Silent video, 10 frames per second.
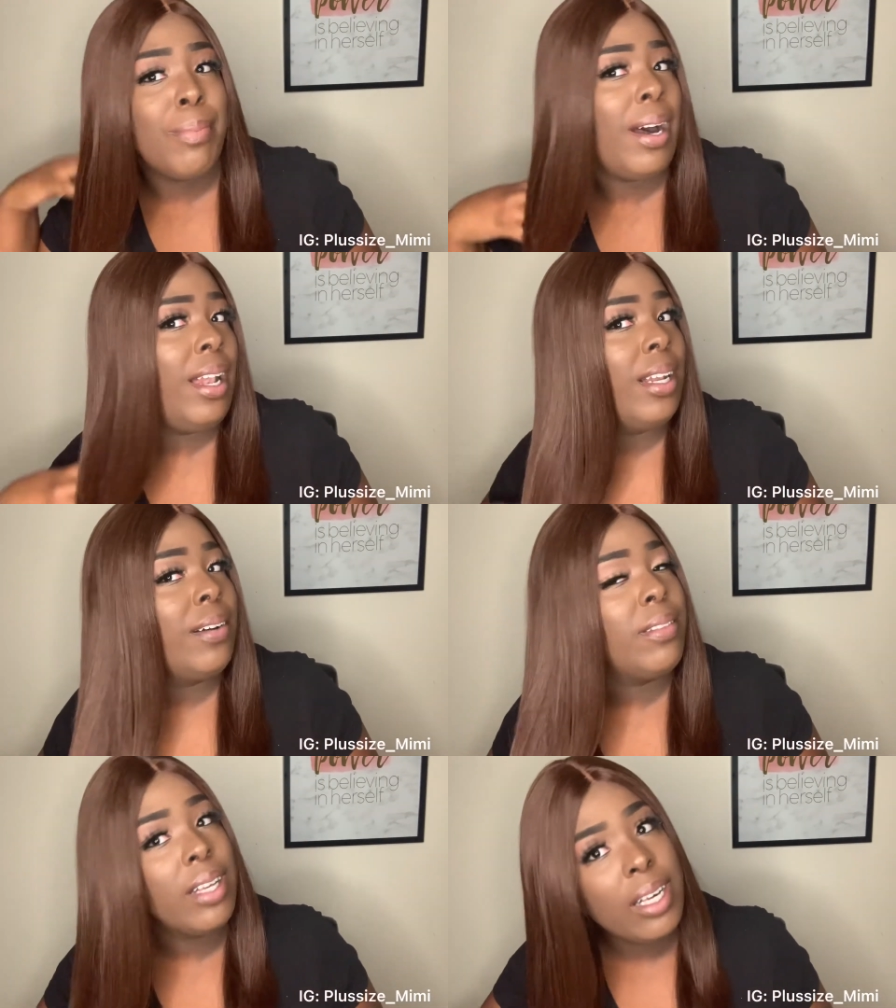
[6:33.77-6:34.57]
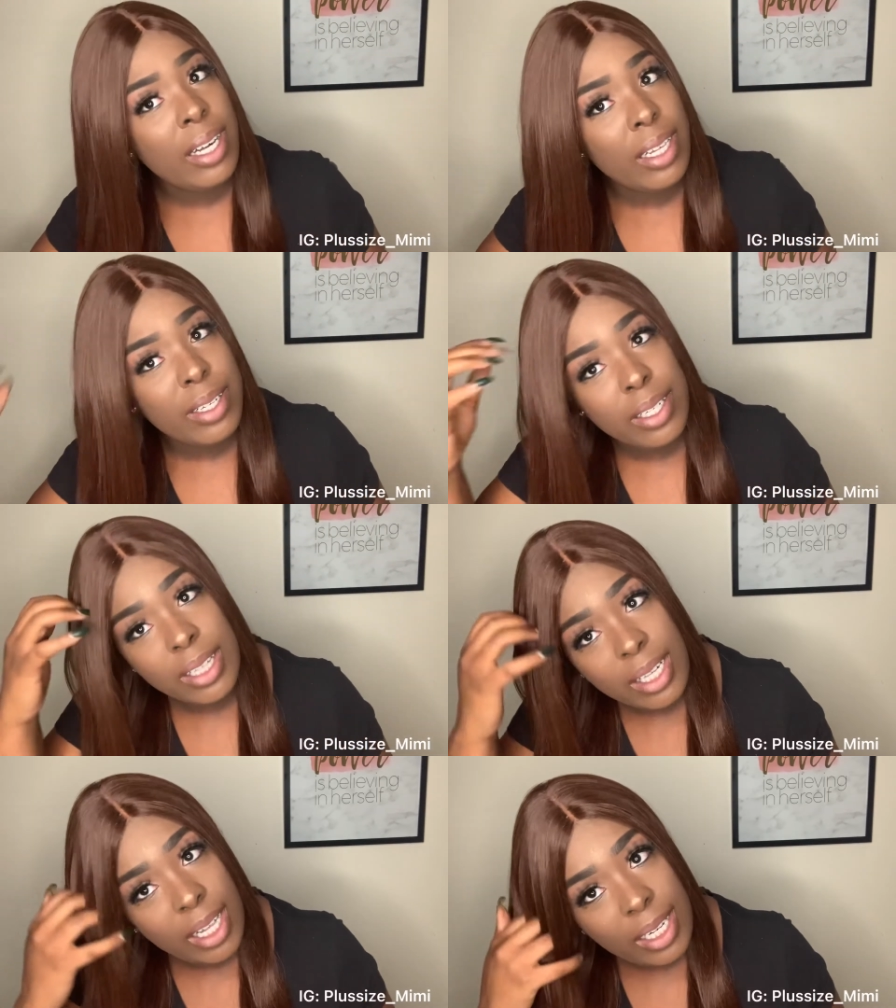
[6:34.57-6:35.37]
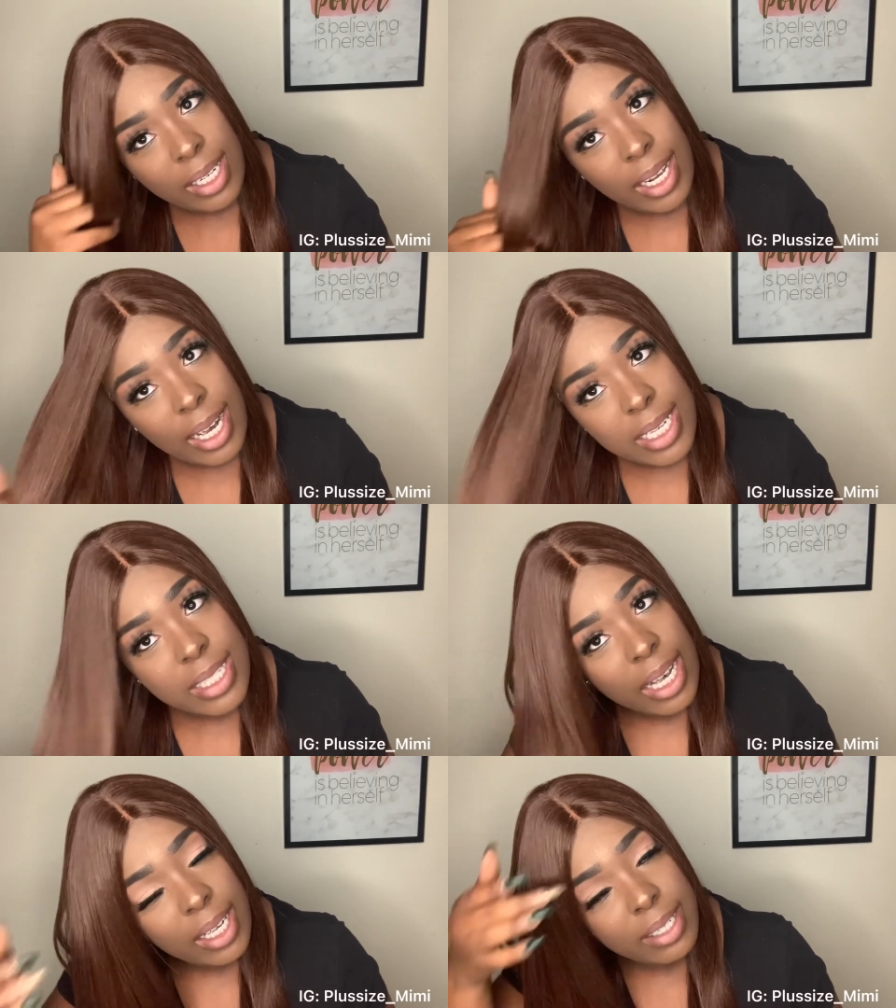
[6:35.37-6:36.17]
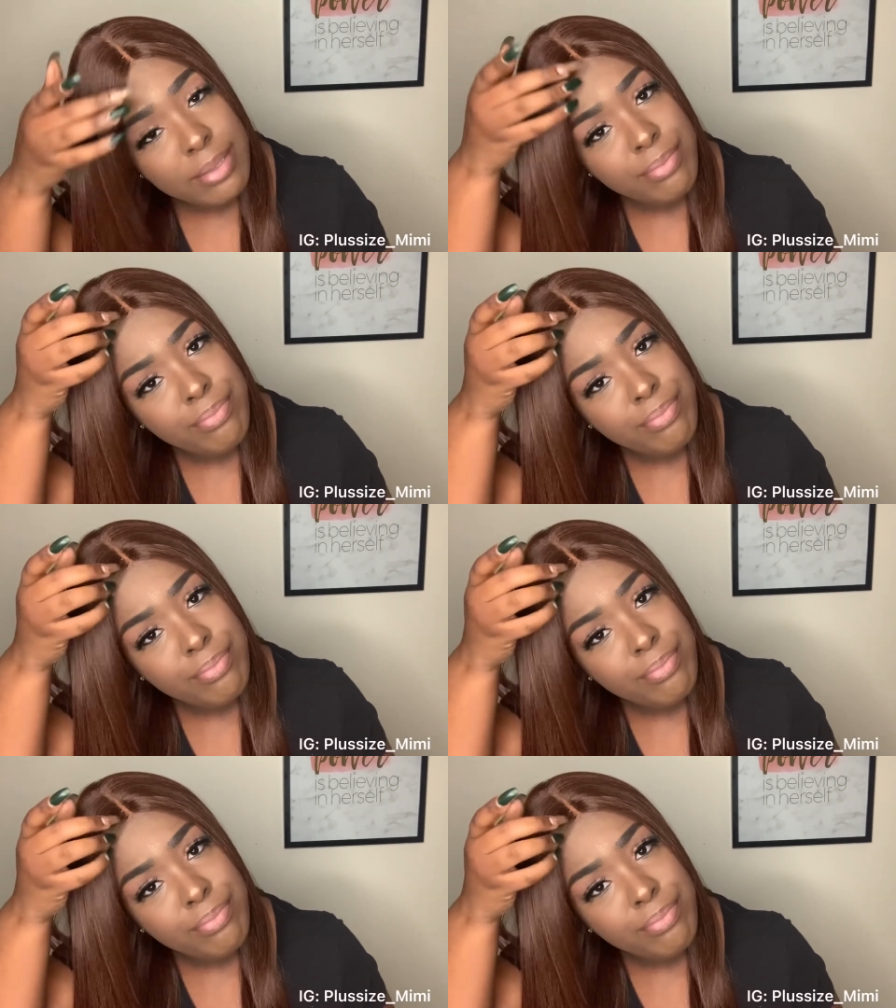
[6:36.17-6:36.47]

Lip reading: But I love the color. The color has like a